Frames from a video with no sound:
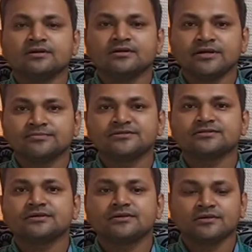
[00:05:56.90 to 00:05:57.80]

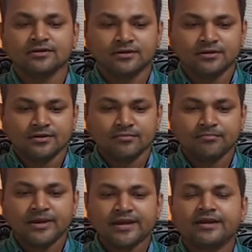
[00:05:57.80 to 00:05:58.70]
Tips:
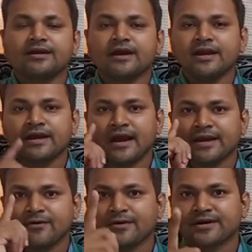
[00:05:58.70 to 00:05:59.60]
make an eye
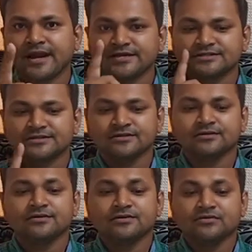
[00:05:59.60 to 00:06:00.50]
contact
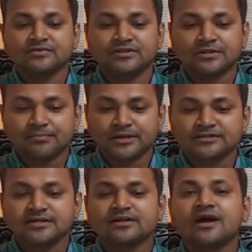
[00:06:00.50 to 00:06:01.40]
with the
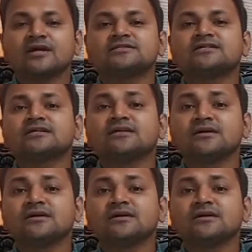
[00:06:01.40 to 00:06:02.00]
person asking the